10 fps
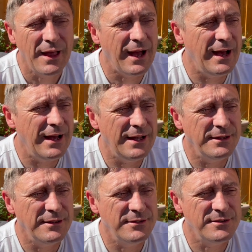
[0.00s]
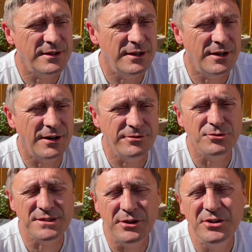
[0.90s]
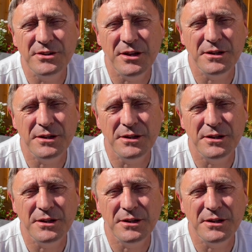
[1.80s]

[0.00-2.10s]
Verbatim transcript: and uh, I've also heard that